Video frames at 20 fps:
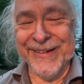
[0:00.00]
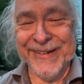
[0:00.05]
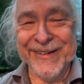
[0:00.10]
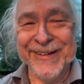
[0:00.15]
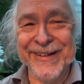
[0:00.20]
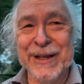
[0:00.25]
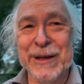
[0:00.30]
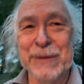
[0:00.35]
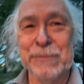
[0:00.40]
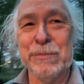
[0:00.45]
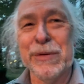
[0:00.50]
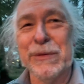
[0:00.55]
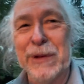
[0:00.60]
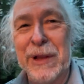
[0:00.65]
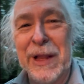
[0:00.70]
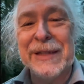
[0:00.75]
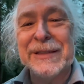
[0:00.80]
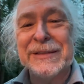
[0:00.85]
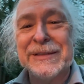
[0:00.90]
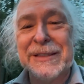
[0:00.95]
a
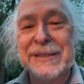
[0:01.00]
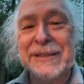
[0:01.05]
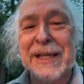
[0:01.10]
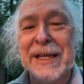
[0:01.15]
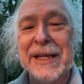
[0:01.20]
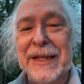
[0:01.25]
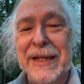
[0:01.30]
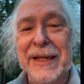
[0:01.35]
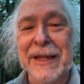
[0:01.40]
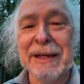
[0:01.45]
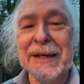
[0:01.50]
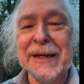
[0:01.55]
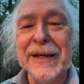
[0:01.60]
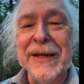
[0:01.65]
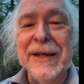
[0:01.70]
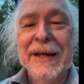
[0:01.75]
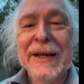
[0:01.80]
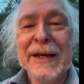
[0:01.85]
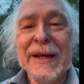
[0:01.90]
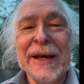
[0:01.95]
polite society.
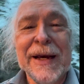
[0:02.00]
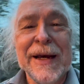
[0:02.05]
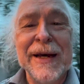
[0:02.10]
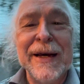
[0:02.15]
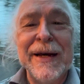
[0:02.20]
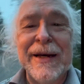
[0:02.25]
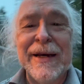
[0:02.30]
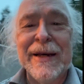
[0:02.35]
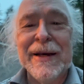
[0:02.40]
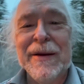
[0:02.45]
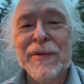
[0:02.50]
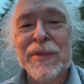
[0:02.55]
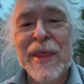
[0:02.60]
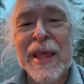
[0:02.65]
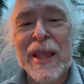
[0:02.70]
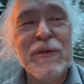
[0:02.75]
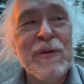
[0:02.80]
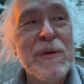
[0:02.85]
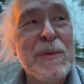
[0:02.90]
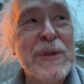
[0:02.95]
Thank
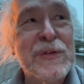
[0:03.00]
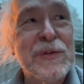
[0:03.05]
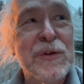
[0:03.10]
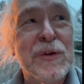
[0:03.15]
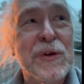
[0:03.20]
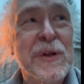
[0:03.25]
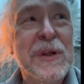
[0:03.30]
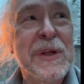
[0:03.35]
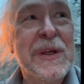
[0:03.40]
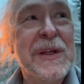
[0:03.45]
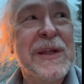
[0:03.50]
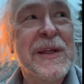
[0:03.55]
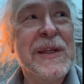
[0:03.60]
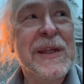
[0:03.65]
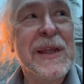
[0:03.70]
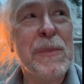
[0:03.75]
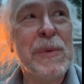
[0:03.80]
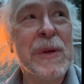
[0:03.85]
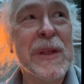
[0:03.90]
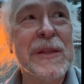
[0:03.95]
you very much for
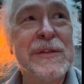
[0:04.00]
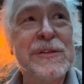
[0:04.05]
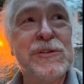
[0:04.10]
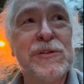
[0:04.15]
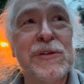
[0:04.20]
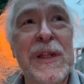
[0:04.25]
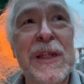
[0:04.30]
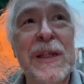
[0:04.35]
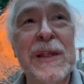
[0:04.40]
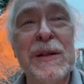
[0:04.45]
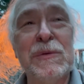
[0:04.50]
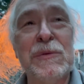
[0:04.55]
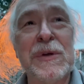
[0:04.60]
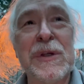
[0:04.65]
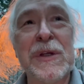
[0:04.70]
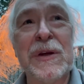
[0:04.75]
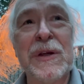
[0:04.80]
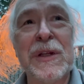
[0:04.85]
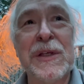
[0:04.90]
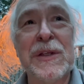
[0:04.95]
accompanying this journey. We're
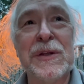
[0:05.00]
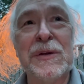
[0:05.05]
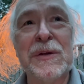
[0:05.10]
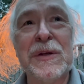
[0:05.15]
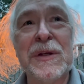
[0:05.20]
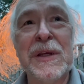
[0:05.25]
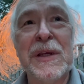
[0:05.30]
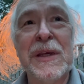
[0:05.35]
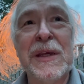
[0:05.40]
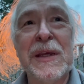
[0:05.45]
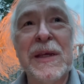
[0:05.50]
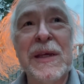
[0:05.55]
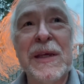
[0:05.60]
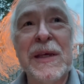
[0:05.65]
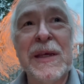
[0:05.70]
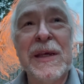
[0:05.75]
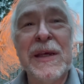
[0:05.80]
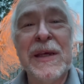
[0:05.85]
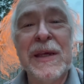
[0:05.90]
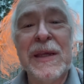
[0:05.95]
going to
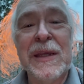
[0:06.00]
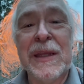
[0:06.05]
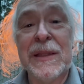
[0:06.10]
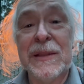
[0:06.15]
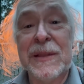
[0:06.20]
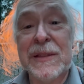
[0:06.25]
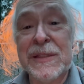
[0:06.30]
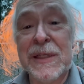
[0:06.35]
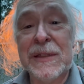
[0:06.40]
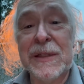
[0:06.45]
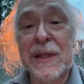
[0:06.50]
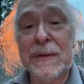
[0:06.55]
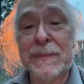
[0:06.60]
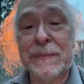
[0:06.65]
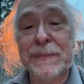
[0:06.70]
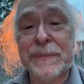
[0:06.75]
get this thing done